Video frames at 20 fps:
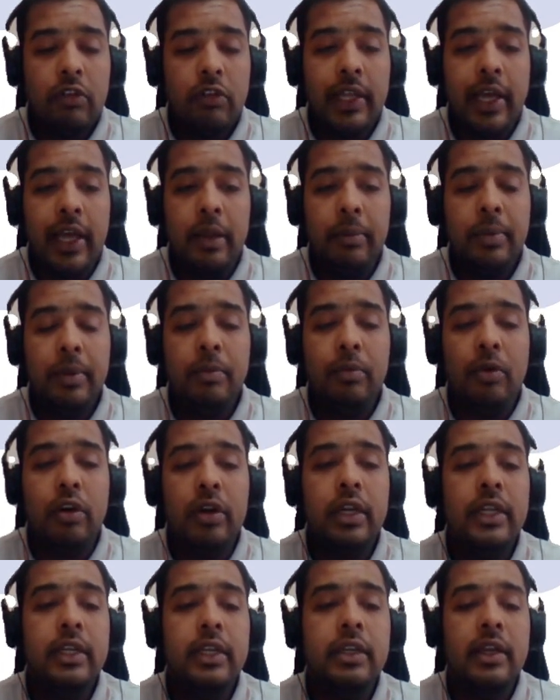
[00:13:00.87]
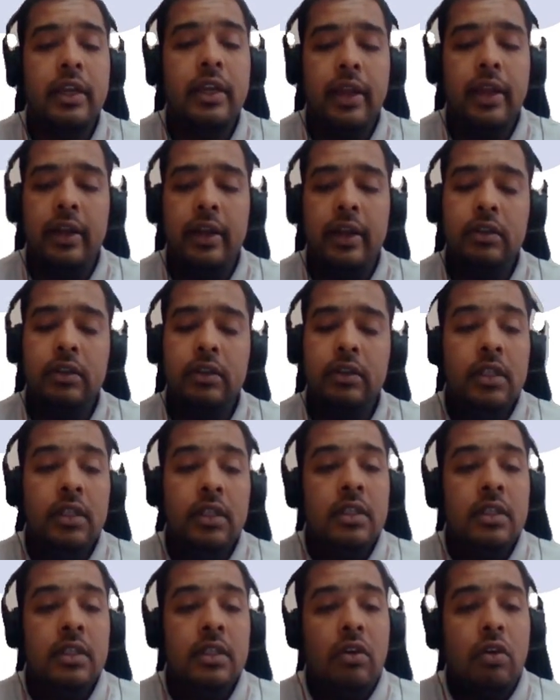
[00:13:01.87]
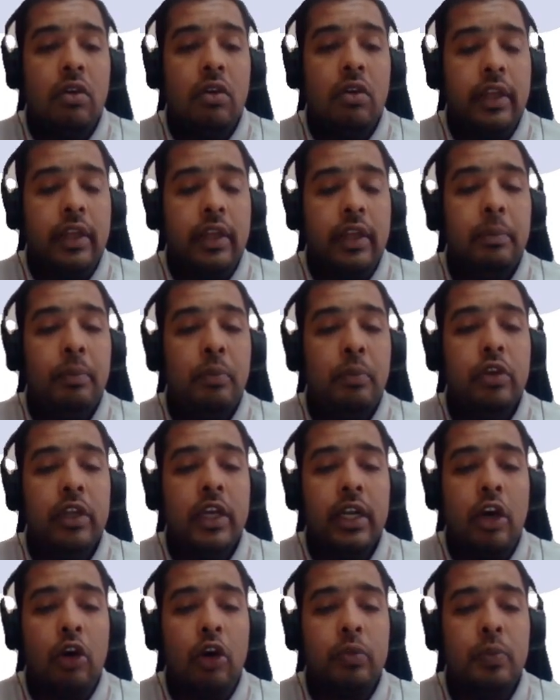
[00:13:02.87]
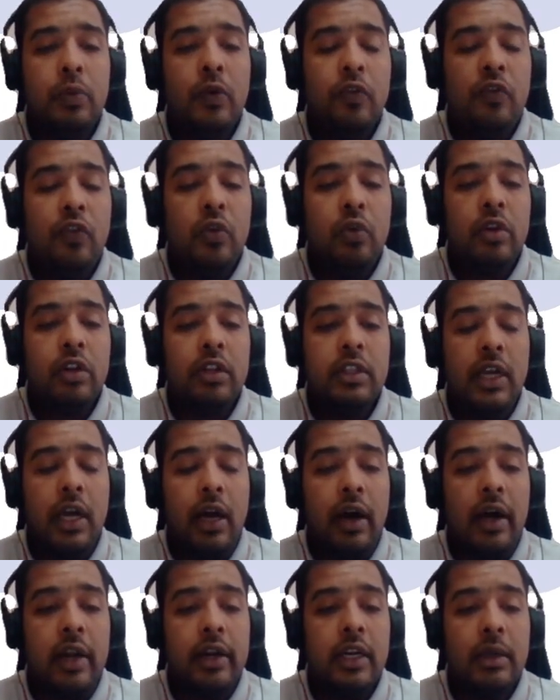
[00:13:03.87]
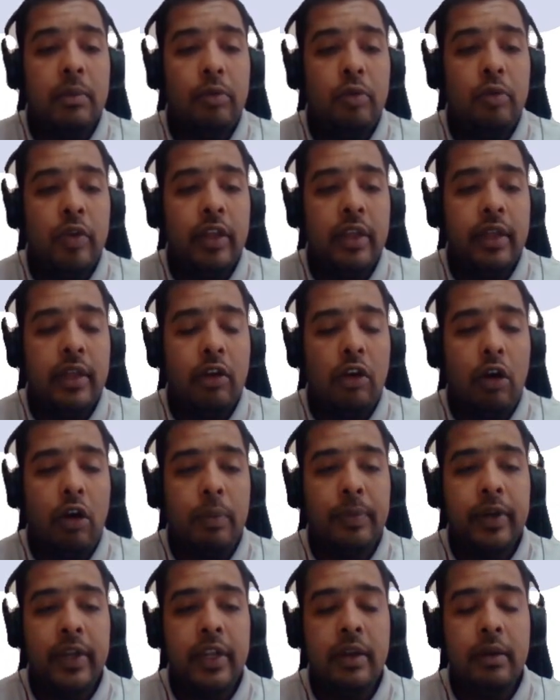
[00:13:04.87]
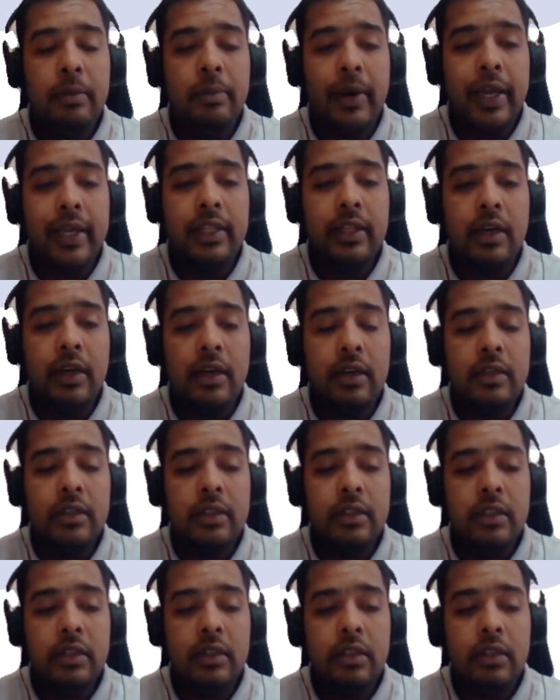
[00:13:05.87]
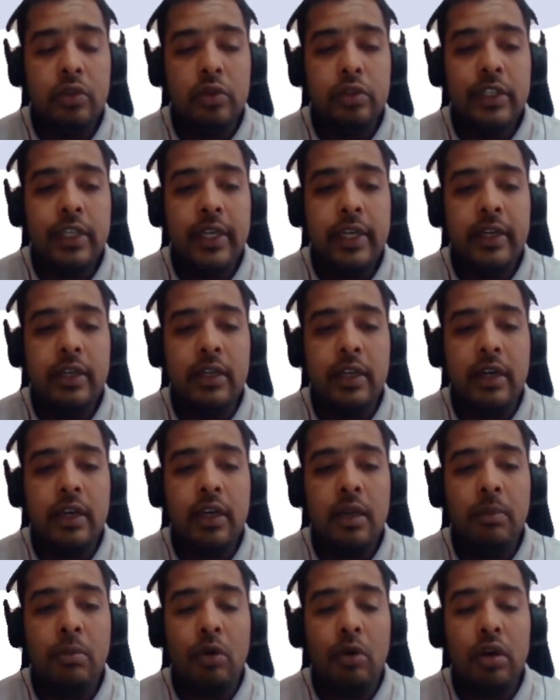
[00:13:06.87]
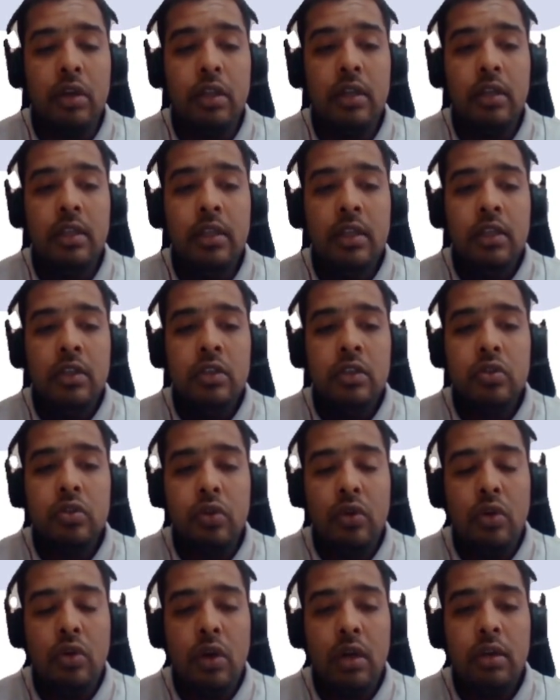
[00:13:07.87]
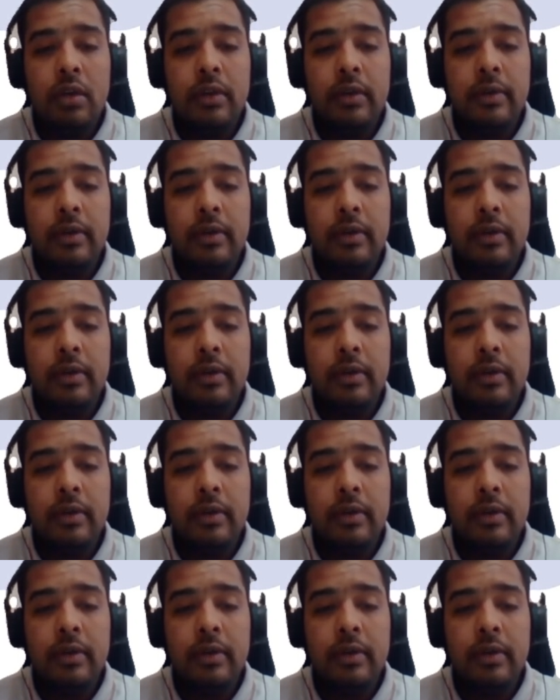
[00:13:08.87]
on IRB modeling, and on the input and output floor, the RWA obtained by the using internal model should not